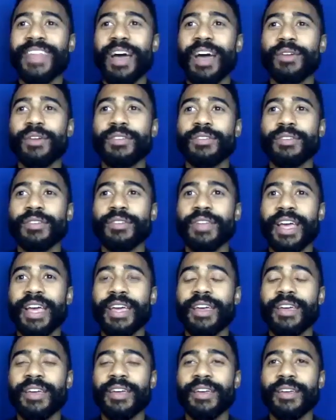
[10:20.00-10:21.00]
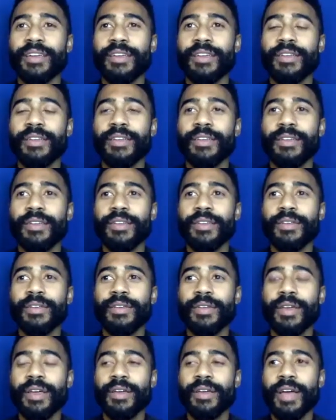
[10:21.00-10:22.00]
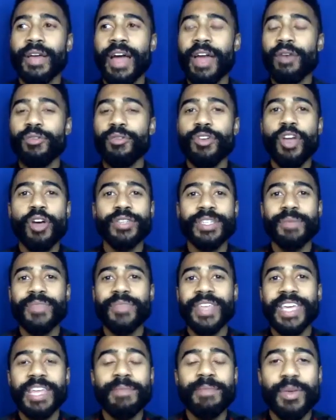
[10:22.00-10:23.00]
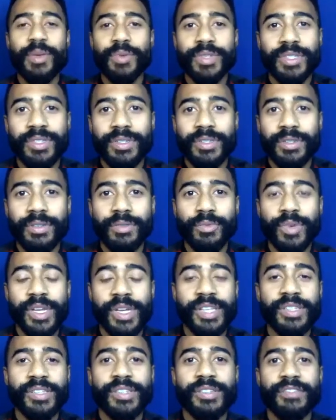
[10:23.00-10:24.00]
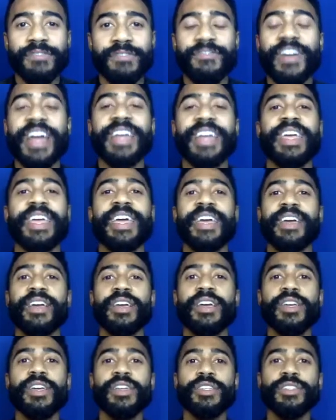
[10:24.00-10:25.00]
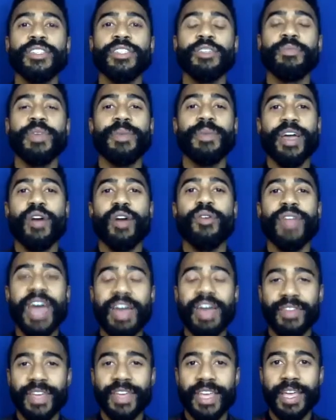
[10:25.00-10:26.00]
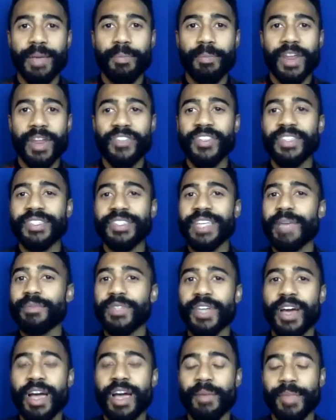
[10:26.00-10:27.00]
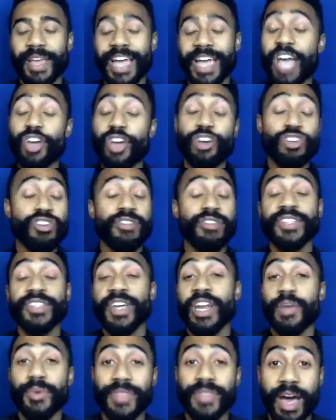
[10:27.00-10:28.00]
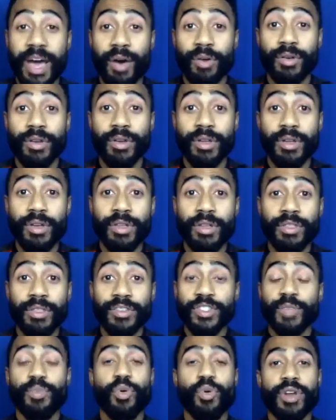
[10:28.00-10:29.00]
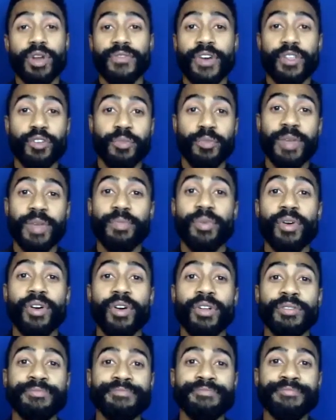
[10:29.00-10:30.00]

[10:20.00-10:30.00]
that, like, I don't know, something in me was fighting to be my own advocate, but at the same time, like I couldn't have done it without the support of other people.